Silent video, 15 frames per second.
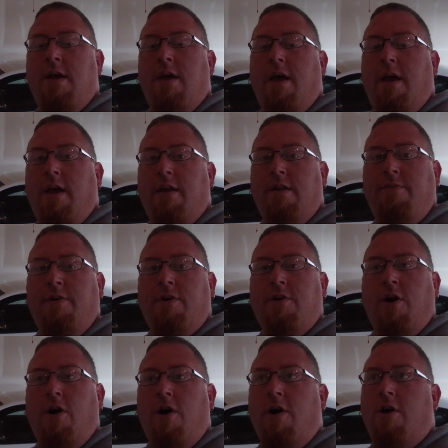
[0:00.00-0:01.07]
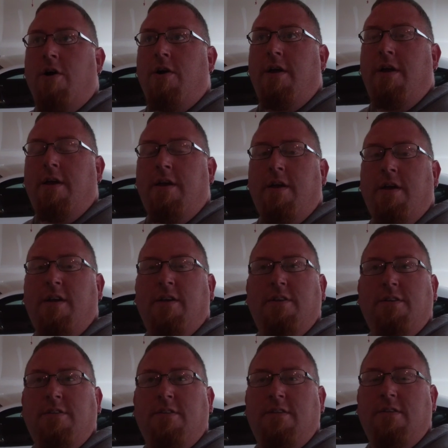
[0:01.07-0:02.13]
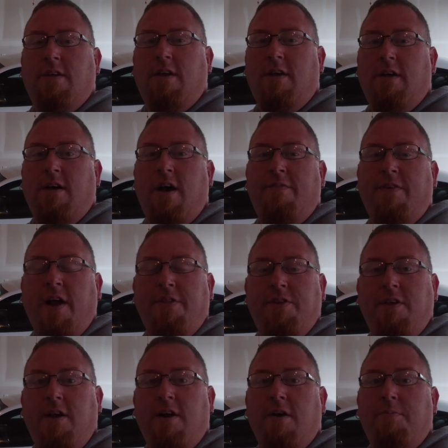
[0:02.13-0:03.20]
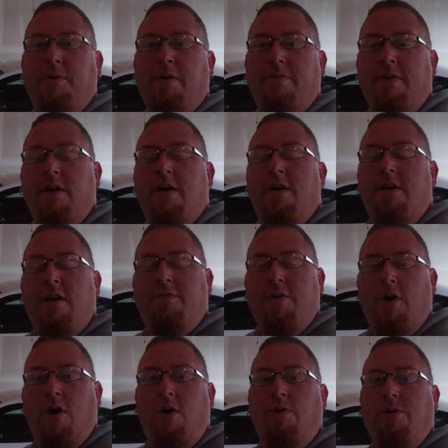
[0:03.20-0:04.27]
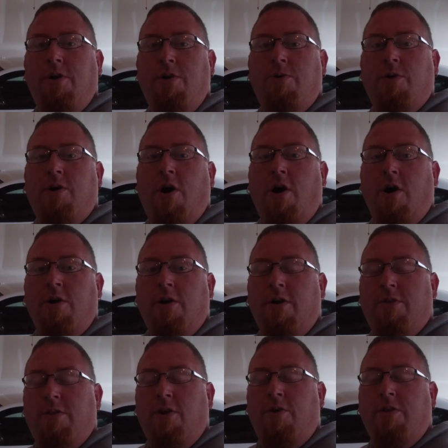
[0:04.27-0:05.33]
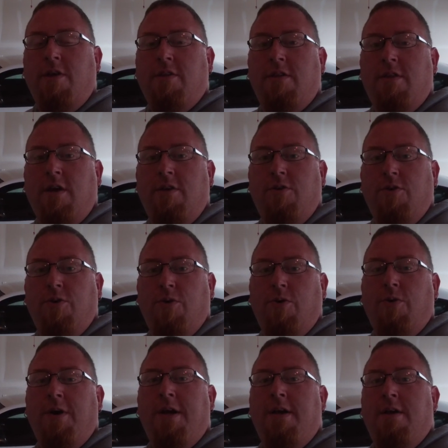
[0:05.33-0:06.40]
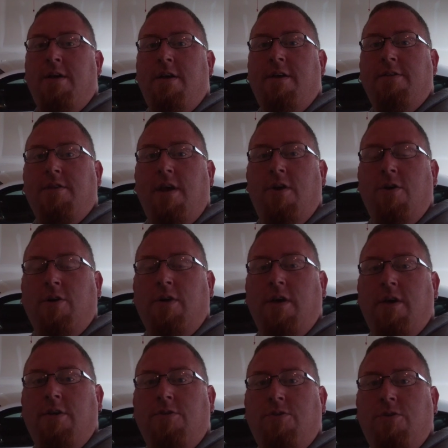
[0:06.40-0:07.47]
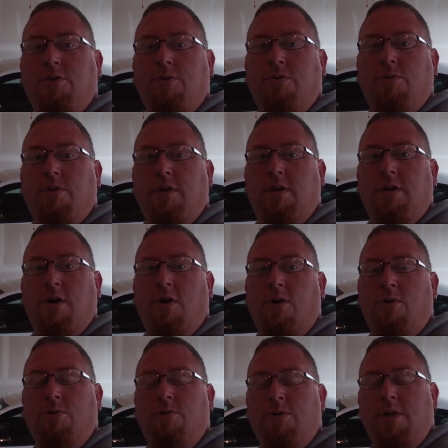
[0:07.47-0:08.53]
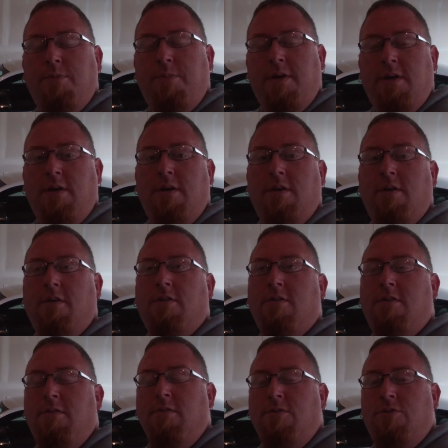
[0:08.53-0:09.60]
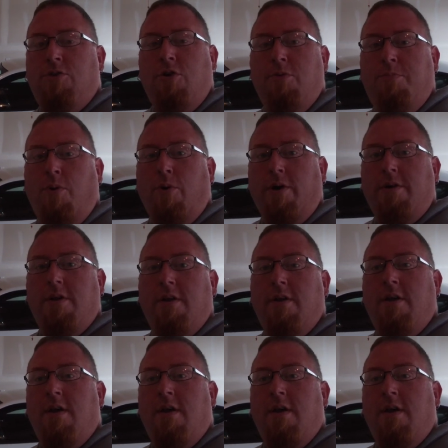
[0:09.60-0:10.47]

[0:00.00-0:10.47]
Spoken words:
And if your car is, I forgot the year, but if you own a newer car, the only thing that they do is they hook into the ODB2 port.